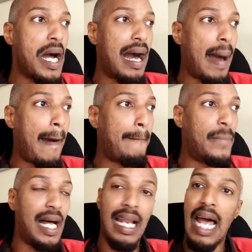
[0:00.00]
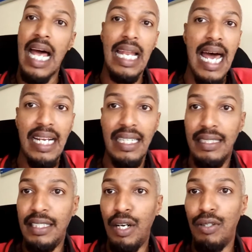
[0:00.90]
a lot
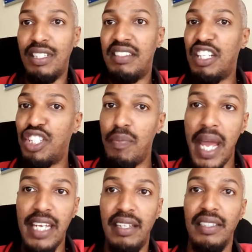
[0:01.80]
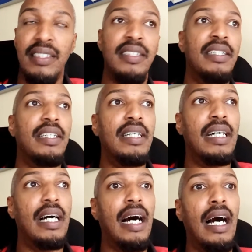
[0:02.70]
of, you know, decision makers
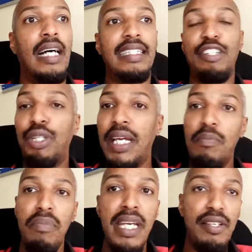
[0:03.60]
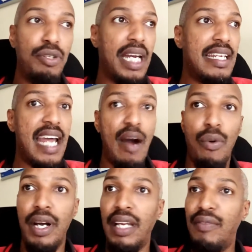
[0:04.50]
that you can meet, you can
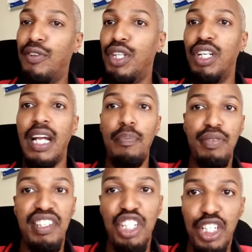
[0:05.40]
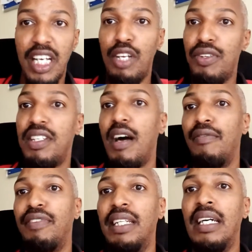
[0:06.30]
network if you're good at positioning
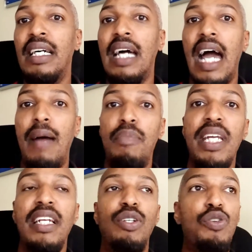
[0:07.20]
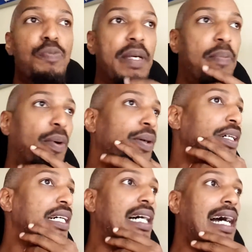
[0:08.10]
yourself and meeting those people.
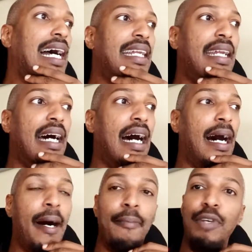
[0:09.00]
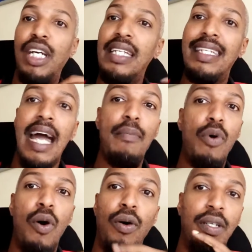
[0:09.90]
And you can
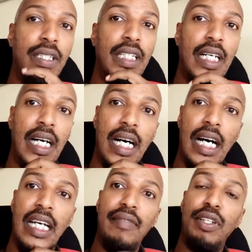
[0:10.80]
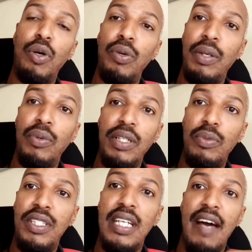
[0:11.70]
demo, even though we
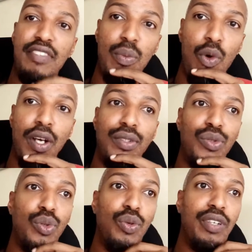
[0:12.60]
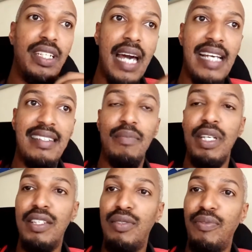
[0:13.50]
still have some work to do with
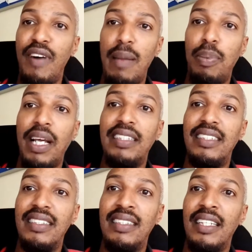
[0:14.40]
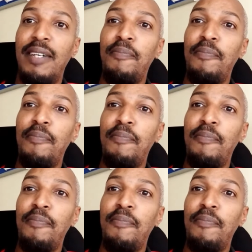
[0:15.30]
SMEs to find places